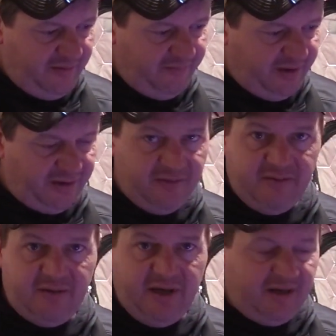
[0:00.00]
But
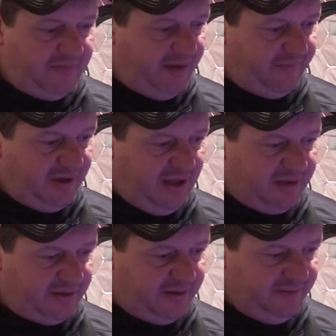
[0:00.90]
damn, I've
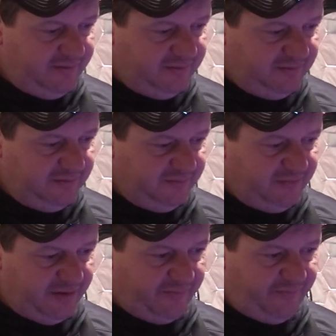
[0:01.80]
lost about